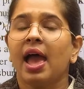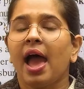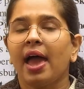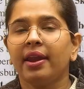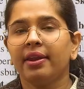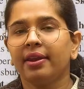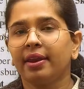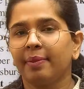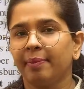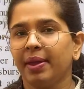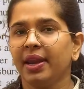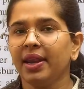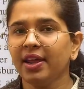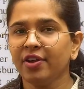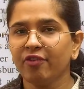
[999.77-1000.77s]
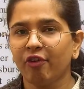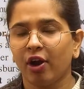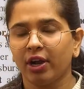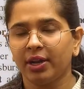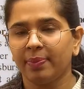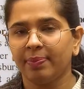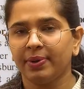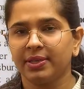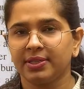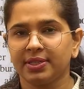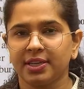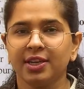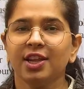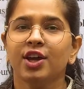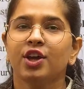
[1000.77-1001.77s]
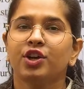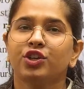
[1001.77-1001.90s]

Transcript: and the remaining 40%